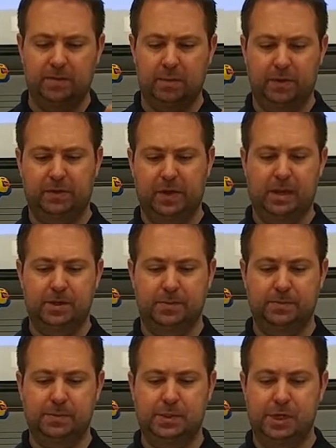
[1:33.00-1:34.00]
from this
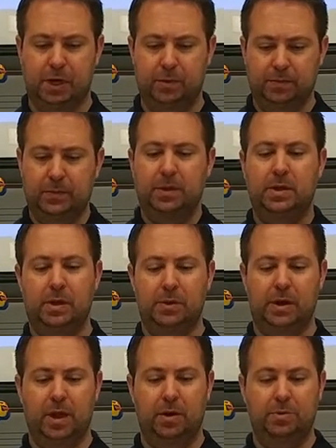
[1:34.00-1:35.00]
angle. So
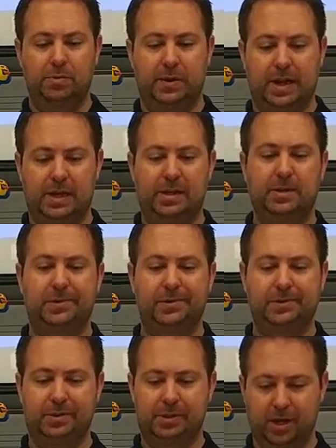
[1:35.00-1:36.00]
here we go. Ready?
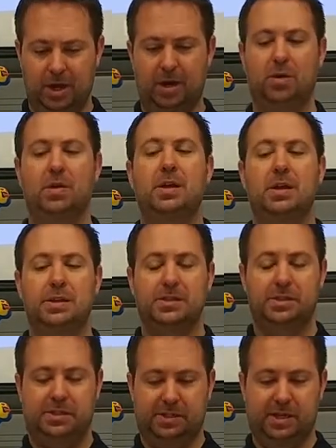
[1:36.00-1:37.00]
Go.
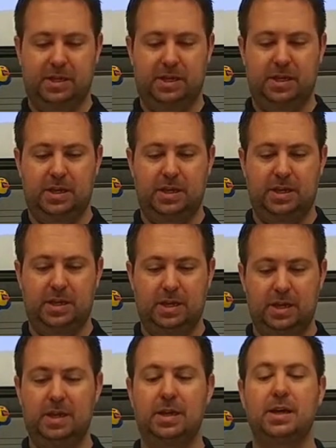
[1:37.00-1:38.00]

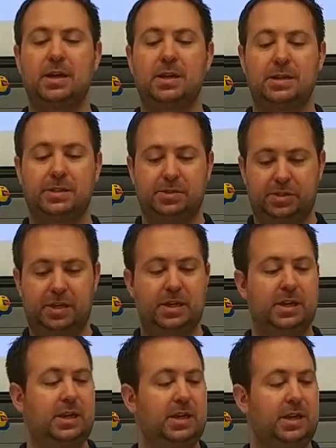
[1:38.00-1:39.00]
C,
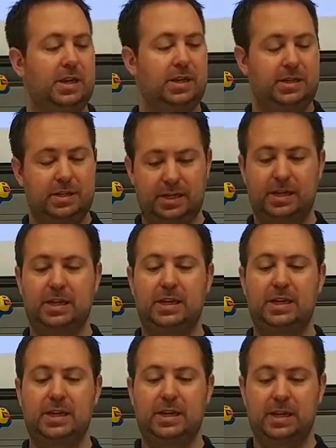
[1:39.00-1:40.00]
C,
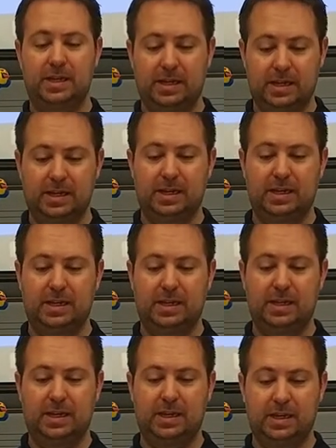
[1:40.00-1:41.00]
D,
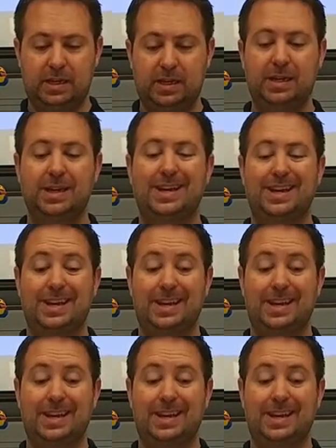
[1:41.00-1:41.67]
E,